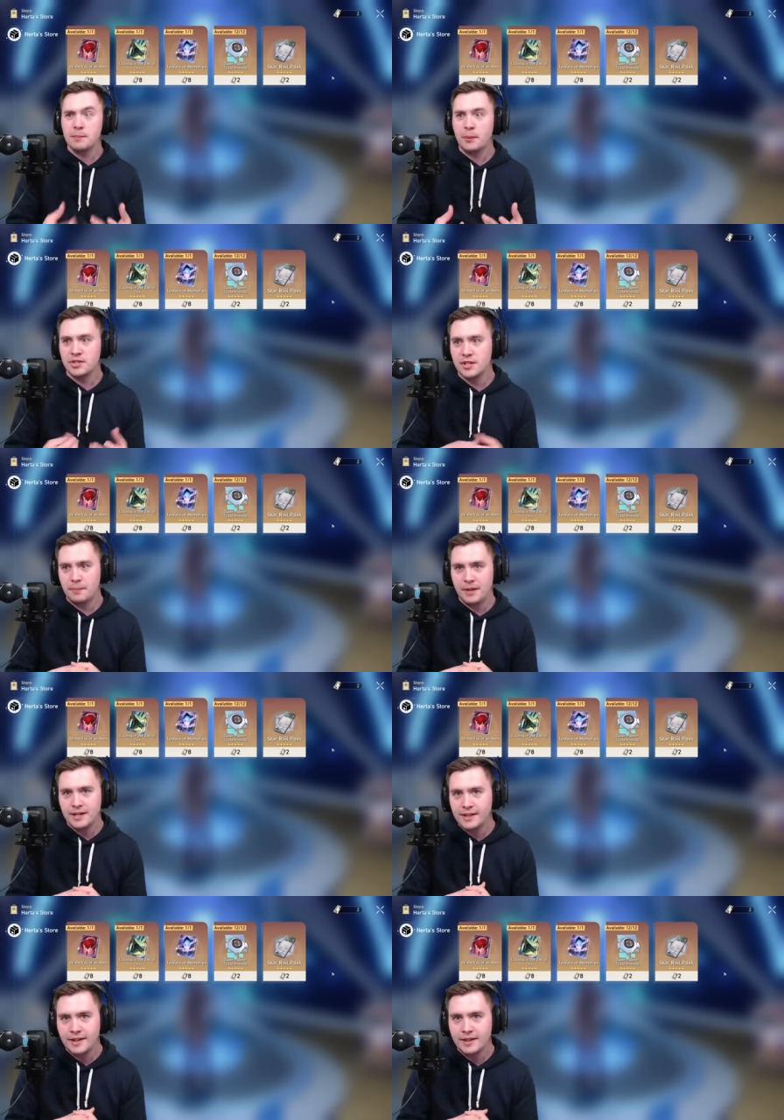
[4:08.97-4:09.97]
pushing to pity
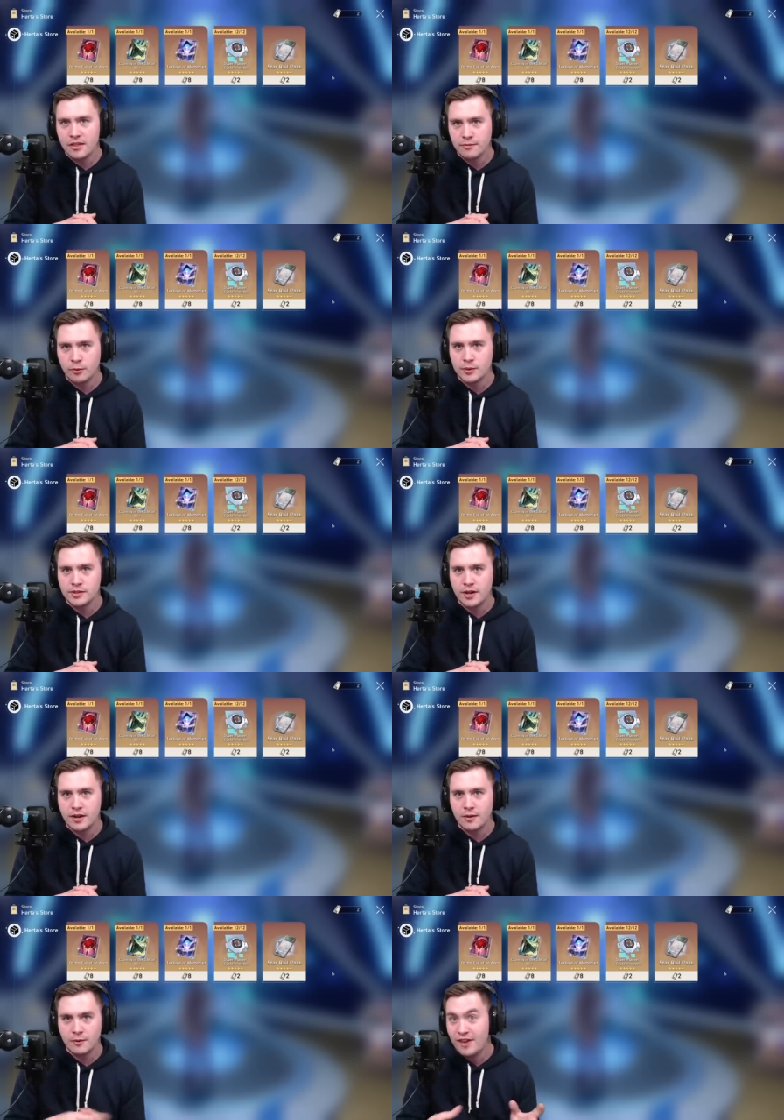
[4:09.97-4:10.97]
and getting another four-star
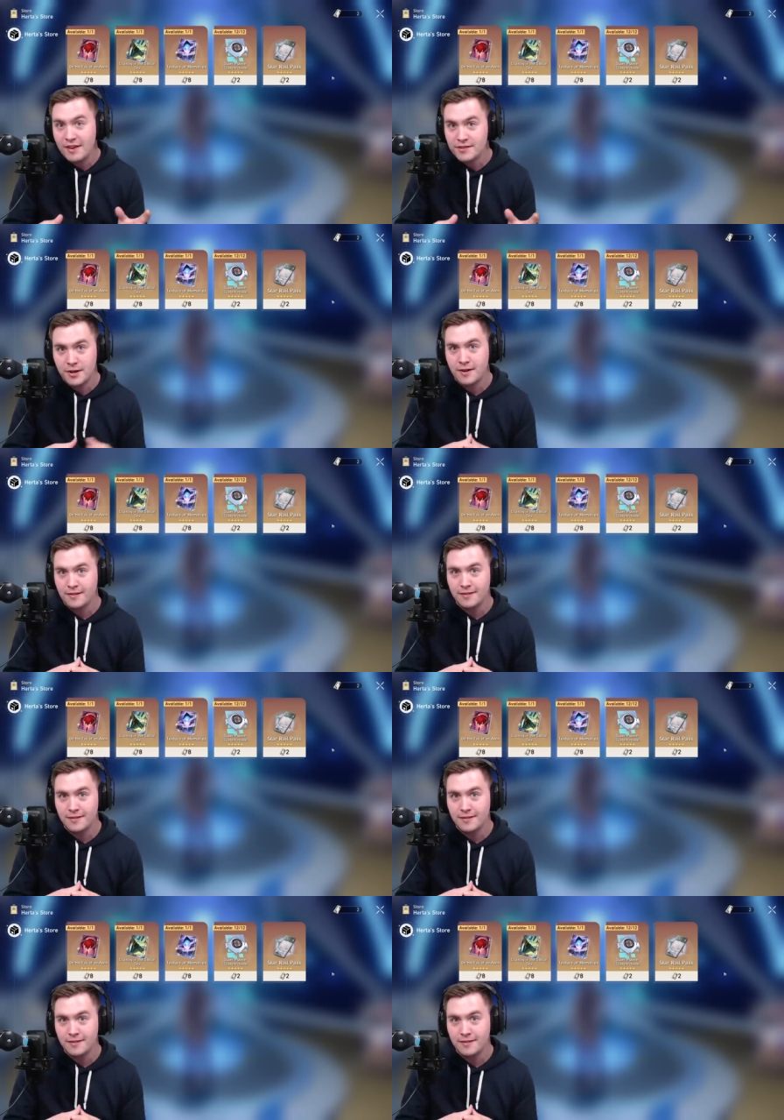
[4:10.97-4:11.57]
or five-star,